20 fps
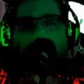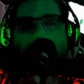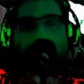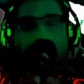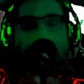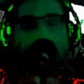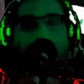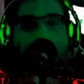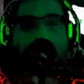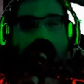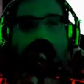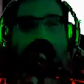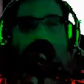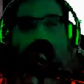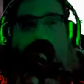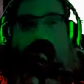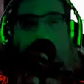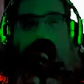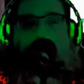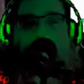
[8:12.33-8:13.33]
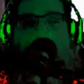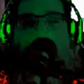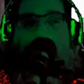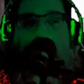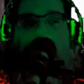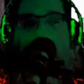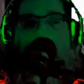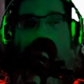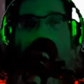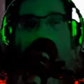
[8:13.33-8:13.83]
but she's stupid
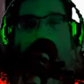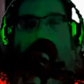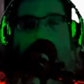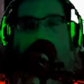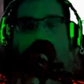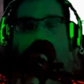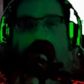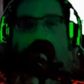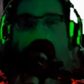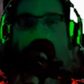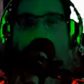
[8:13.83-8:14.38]
in this